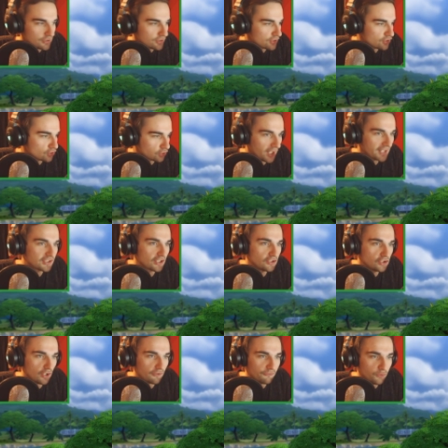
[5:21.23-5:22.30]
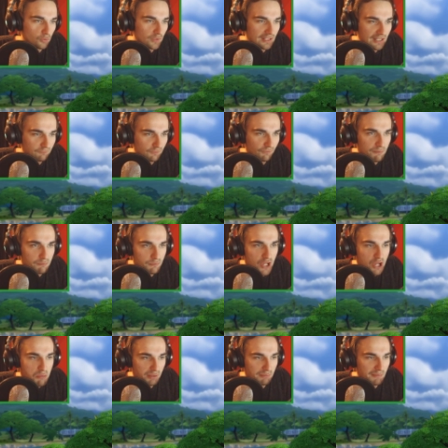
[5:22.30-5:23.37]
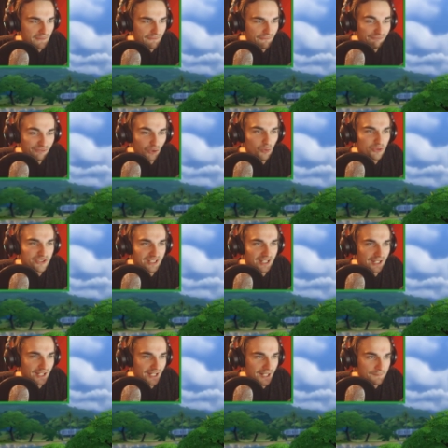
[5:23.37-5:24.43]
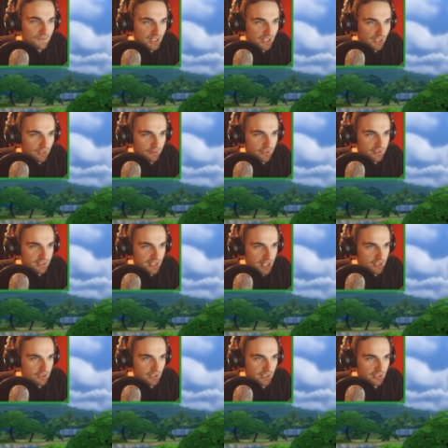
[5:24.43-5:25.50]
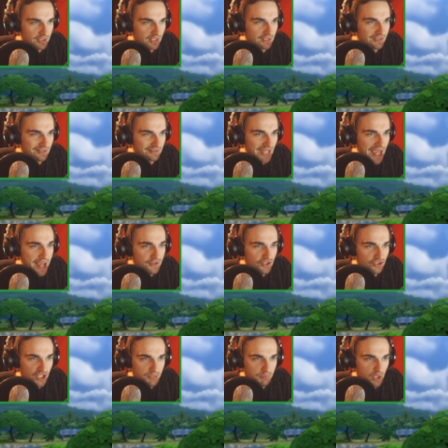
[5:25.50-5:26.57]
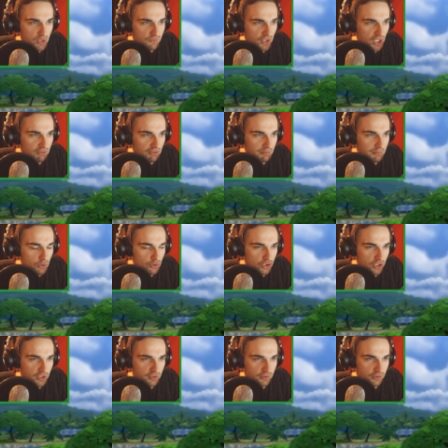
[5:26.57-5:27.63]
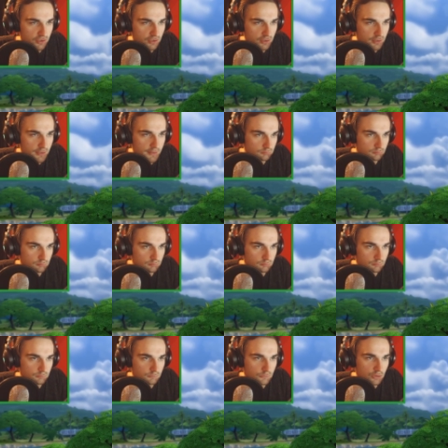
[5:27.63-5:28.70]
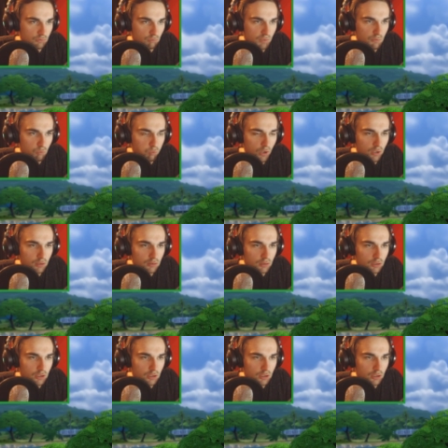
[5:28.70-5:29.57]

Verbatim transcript: she's trying to not fall in love with him, but I'm like forcing her. This is like a dictatorship over her emotions. Wait, what?